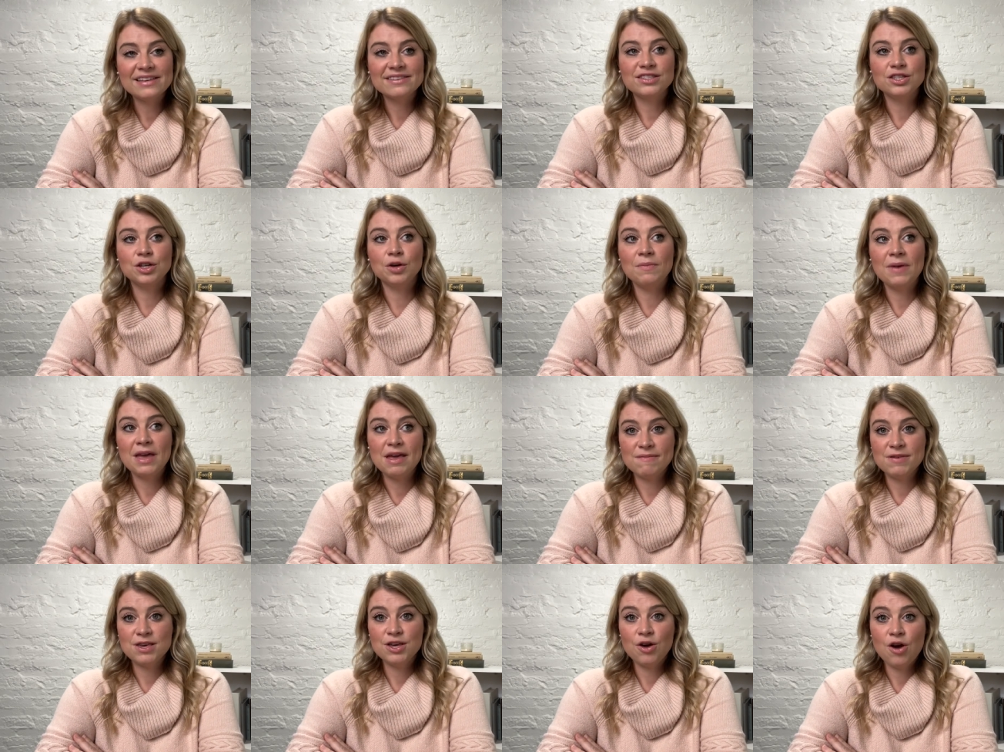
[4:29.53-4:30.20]
So
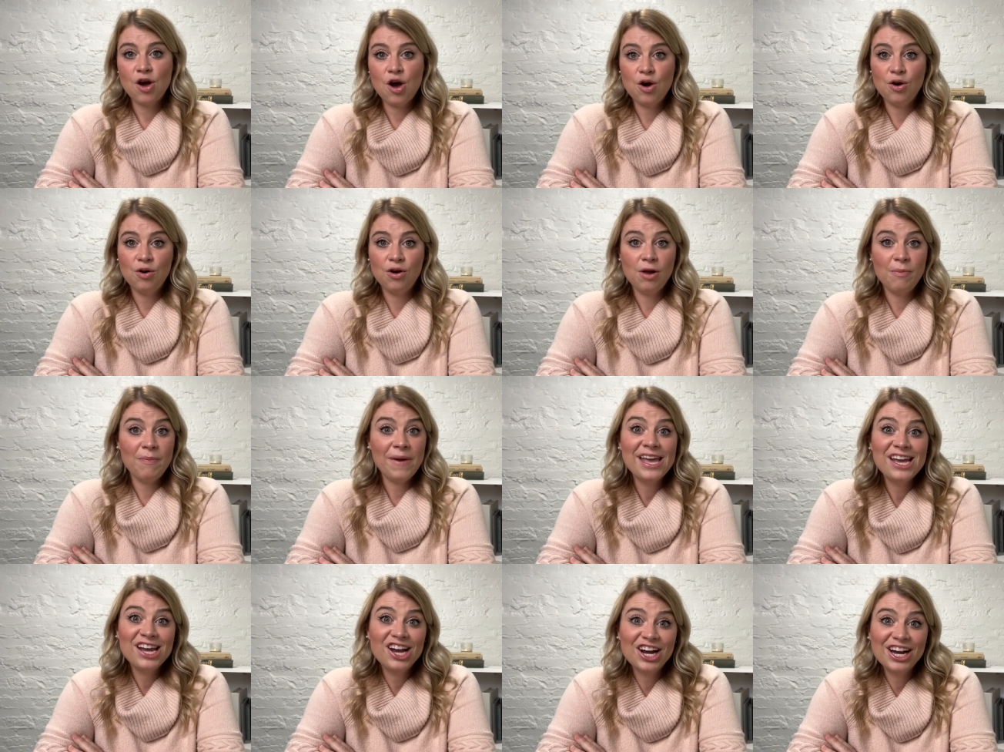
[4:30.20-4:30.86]
maybe you own a
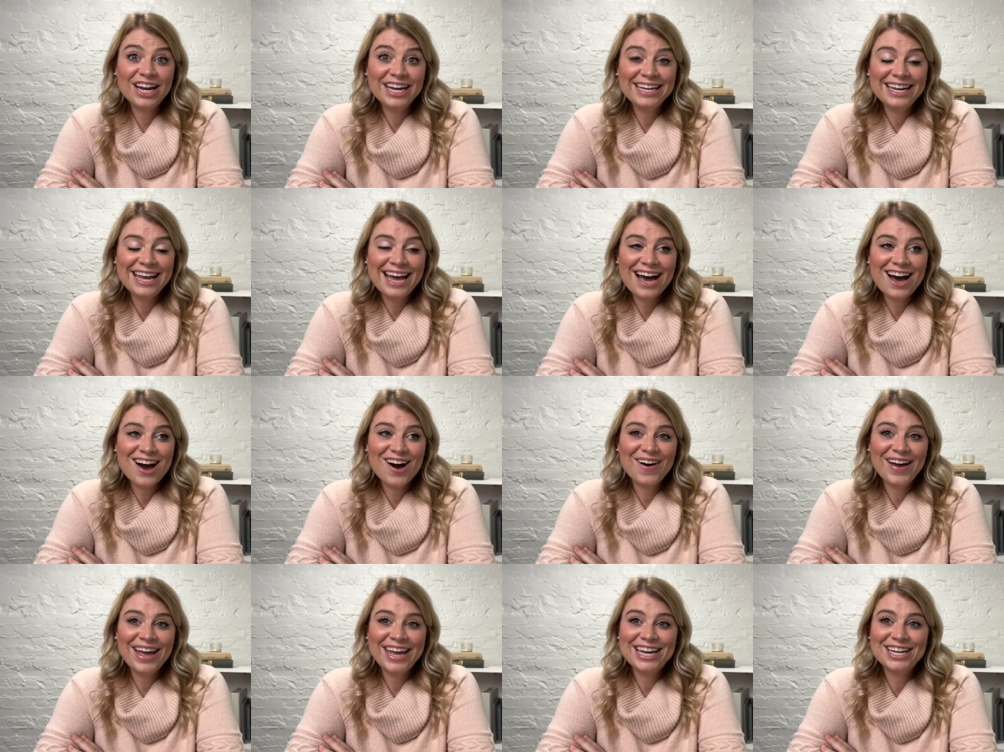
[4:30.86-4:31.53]
bakery
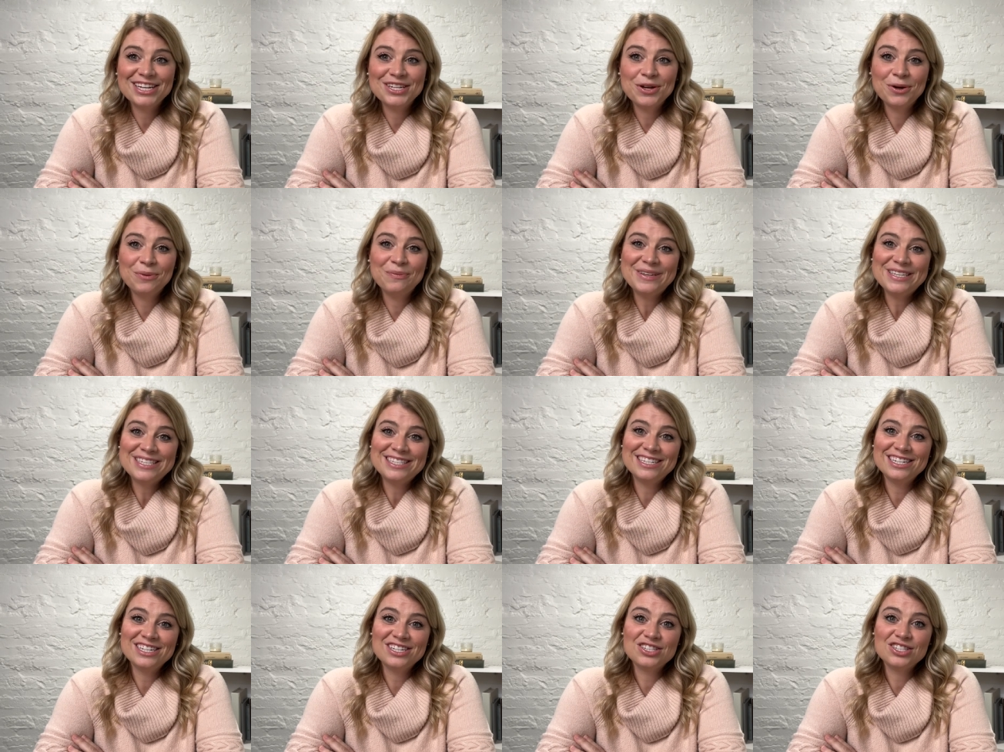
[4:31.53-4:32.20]
now and your
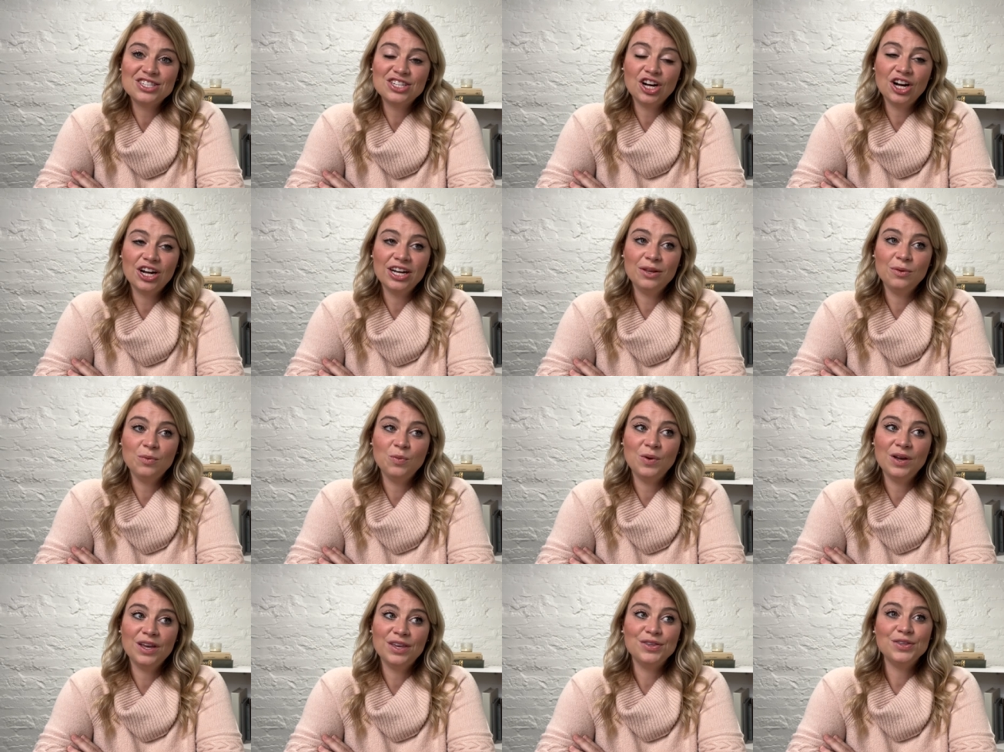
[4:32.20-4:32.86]
business
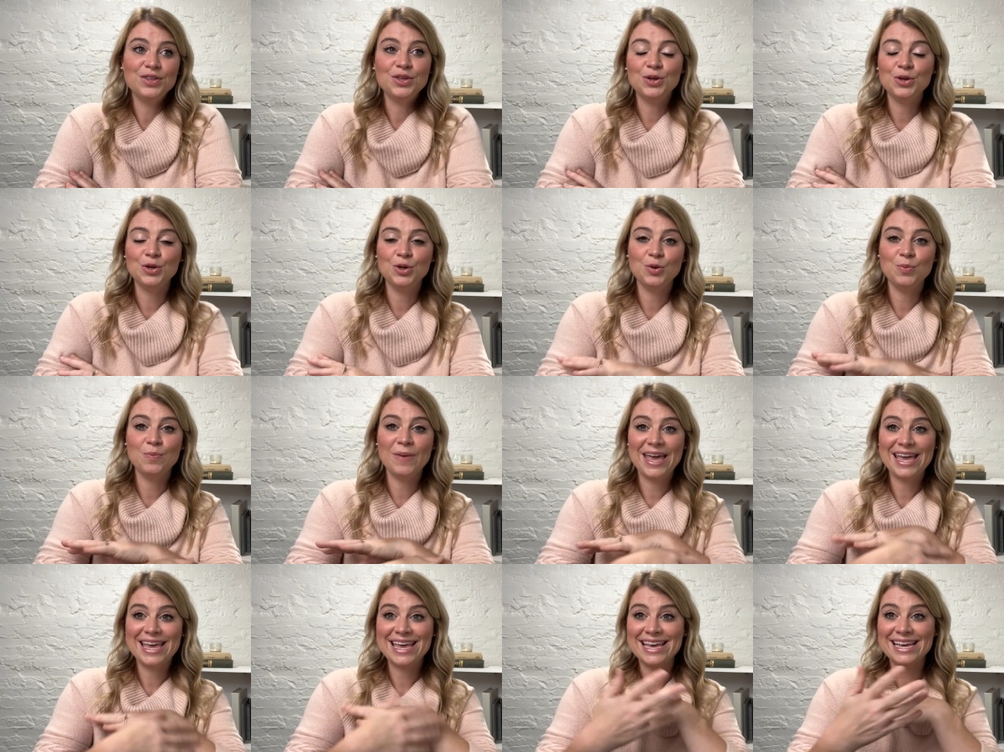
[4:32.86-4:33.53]
started with you
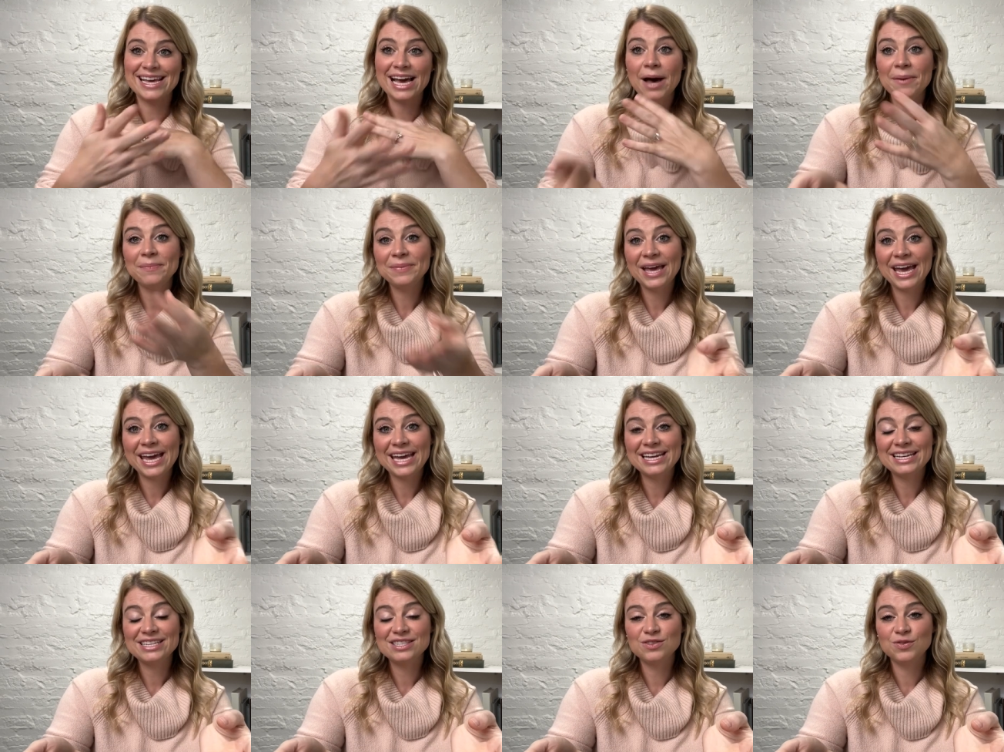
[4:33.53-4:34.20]
baking
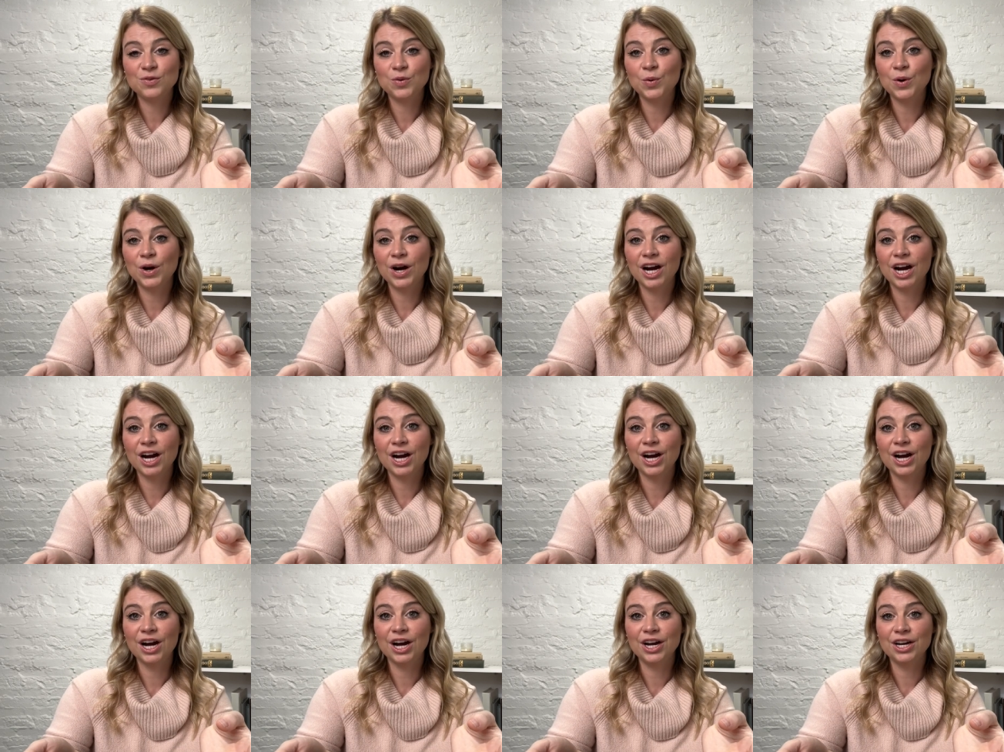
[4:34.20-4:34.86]
cupcakes
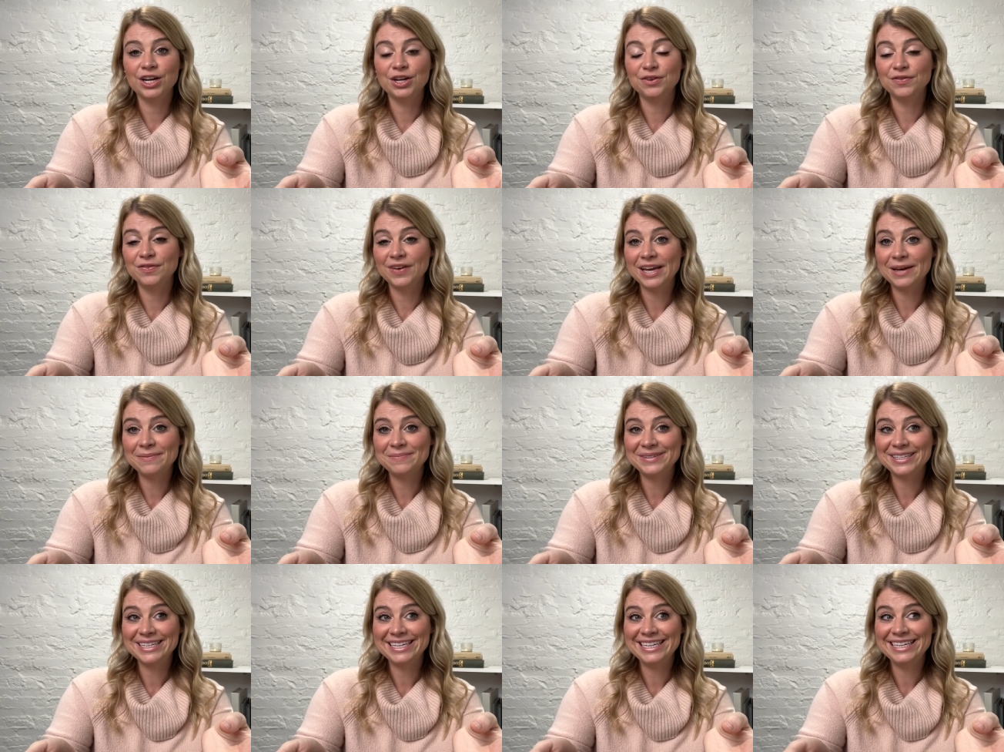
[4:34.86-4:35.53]
for your
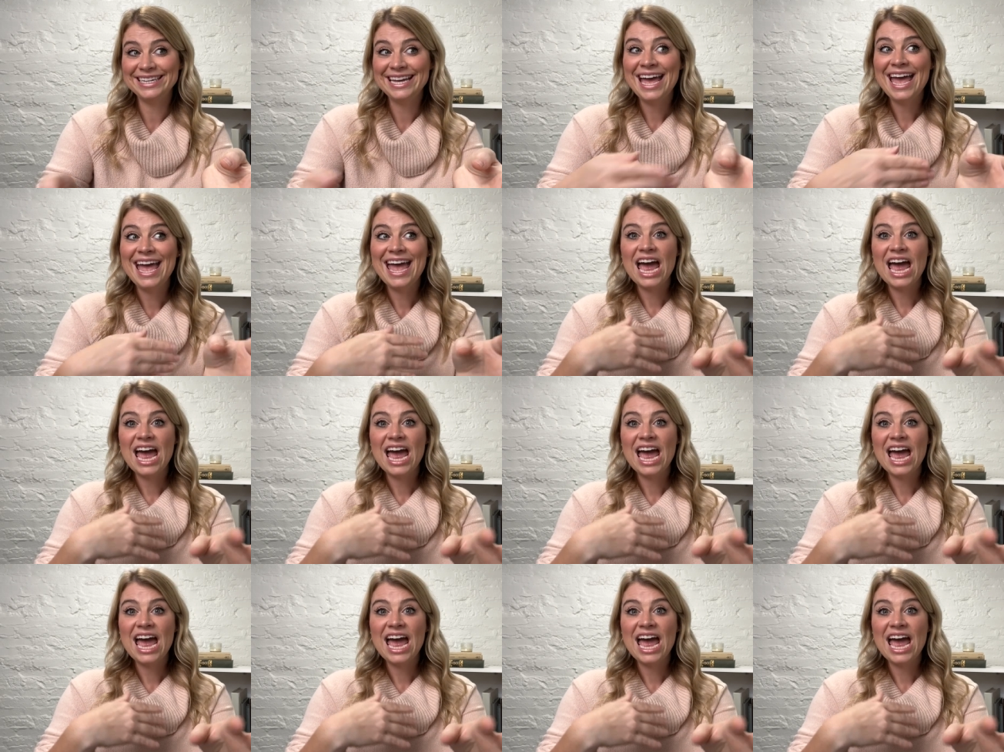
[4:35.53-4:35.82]
family,